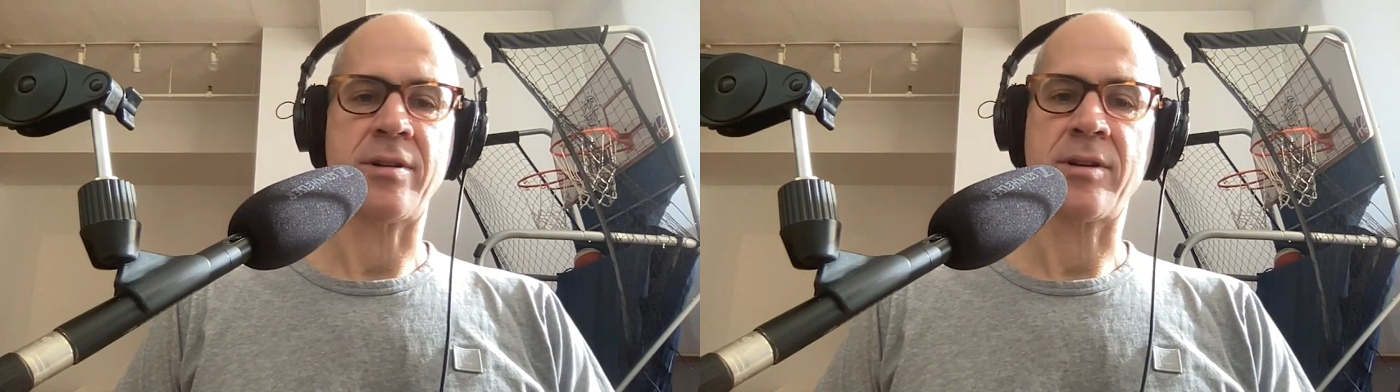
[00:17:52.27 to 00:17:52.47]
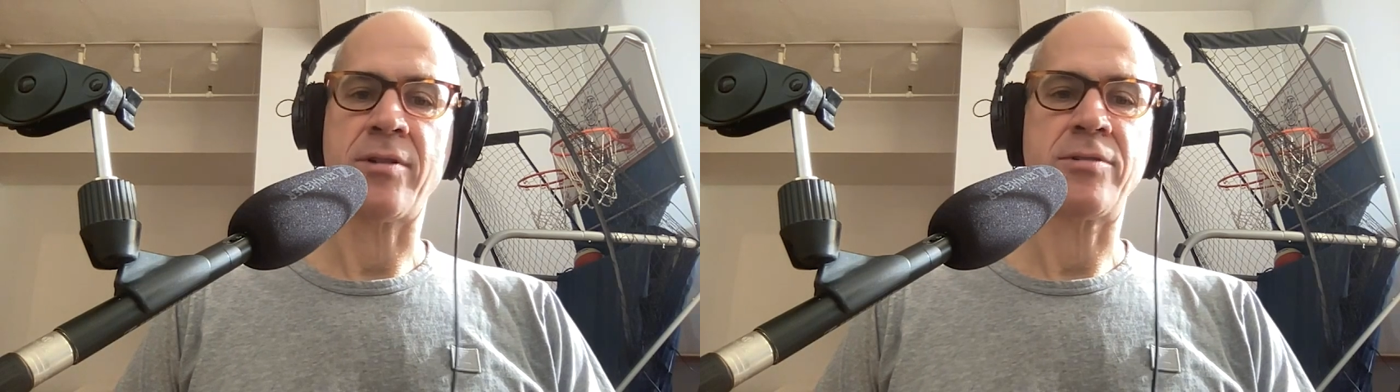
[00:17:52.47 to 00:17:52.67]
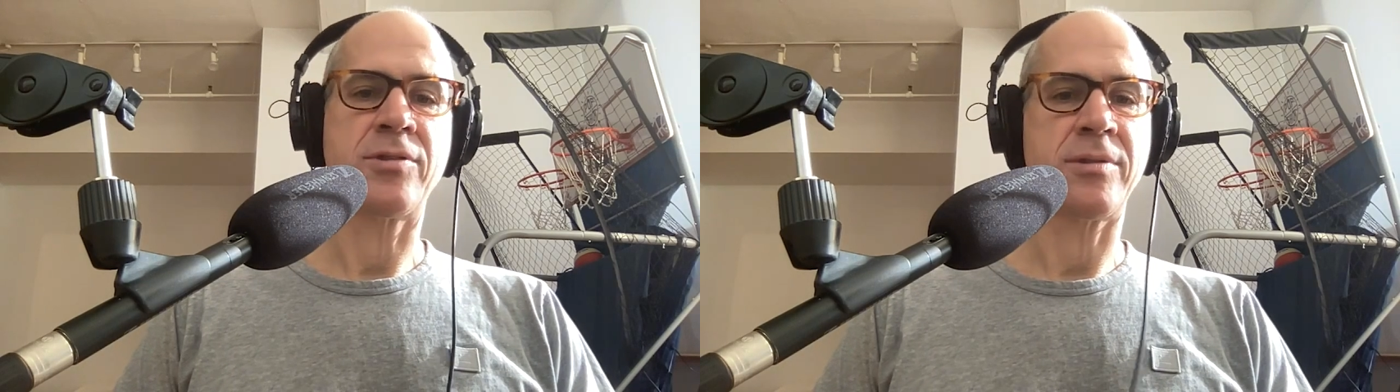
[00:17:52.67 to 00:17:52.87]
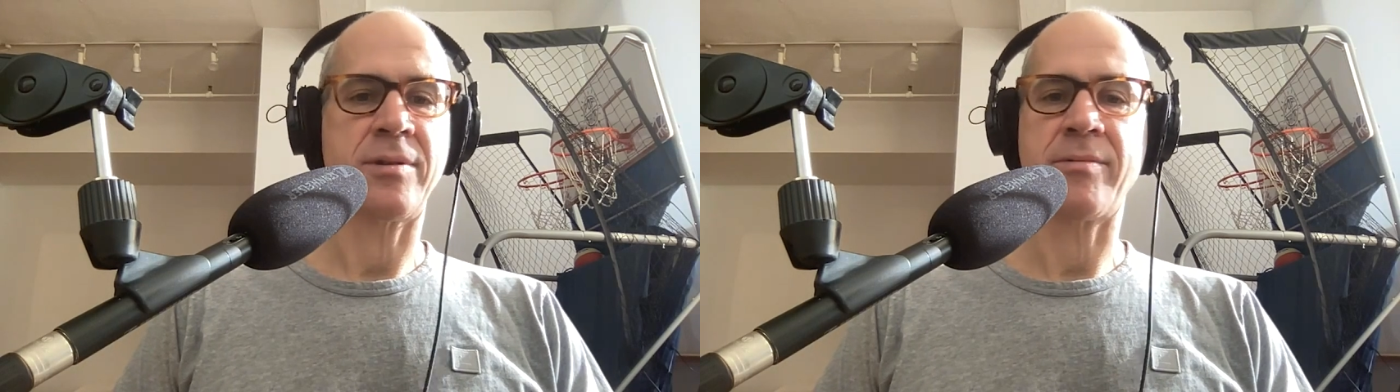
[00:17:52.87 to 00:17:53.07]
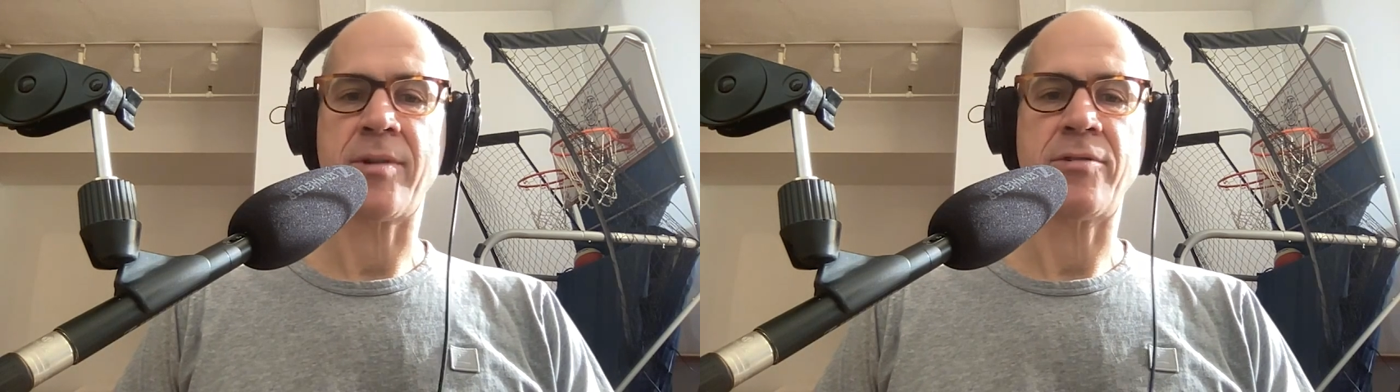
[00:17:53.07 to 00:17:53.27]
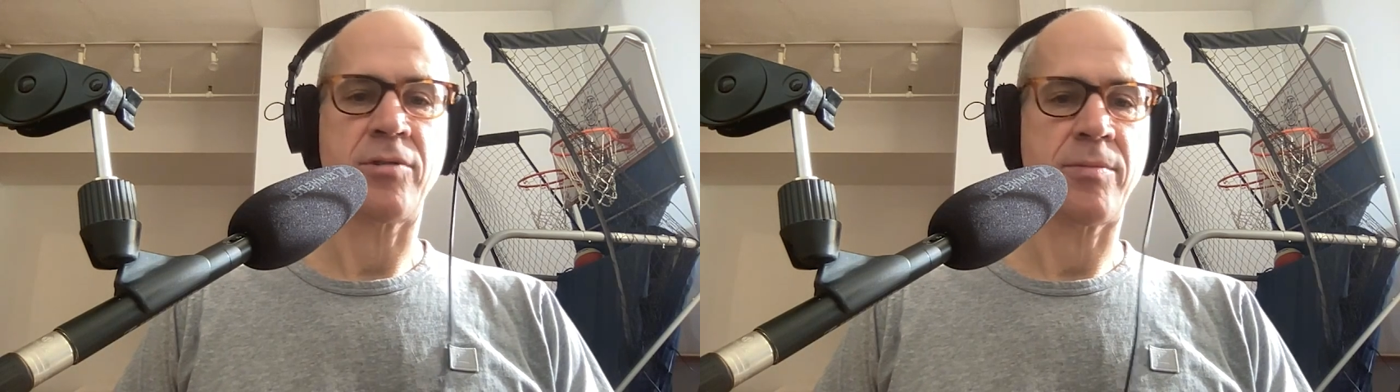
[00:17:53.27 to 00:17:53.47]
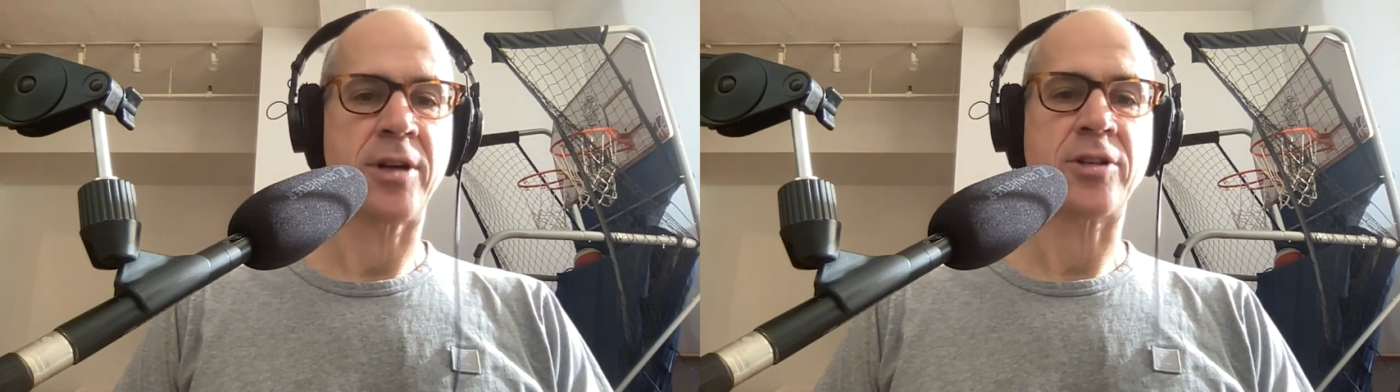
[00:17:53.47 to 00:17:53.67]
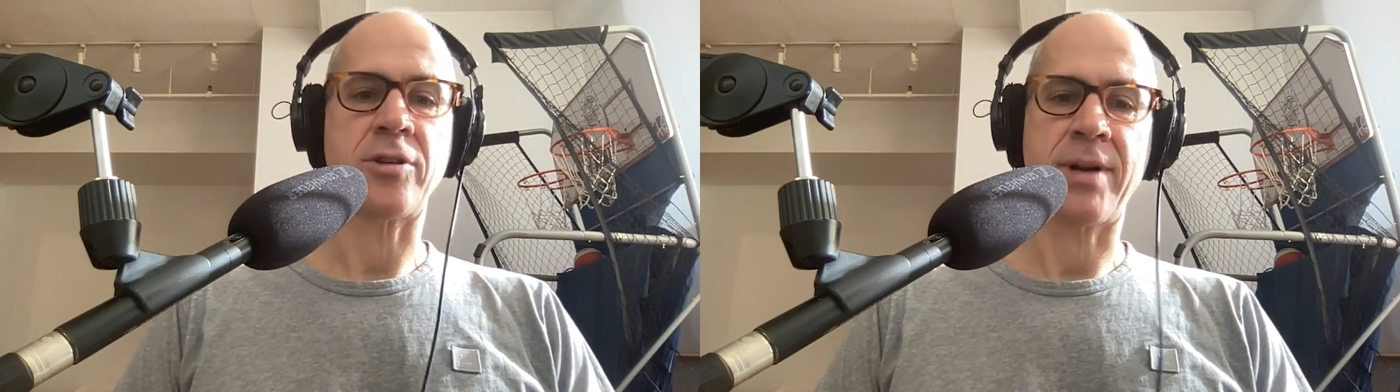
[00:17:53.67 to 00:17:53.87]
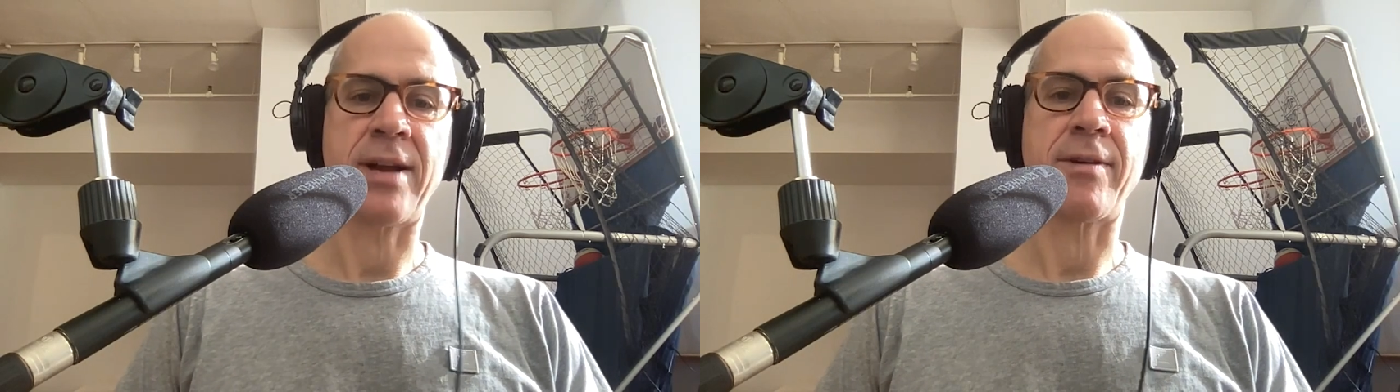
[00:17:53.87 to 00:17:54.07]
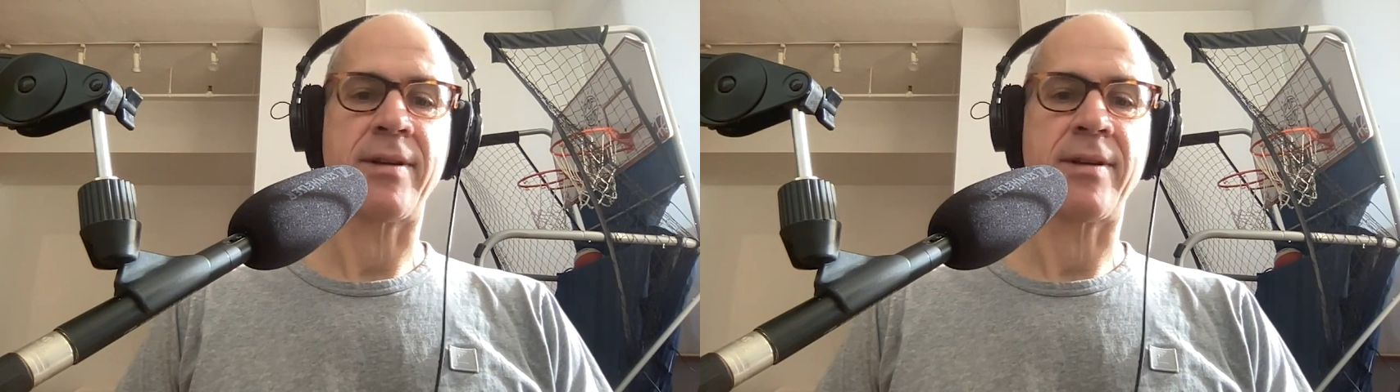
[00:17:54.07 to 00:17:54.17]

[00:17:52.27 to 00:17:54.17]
or go to a march or whatever.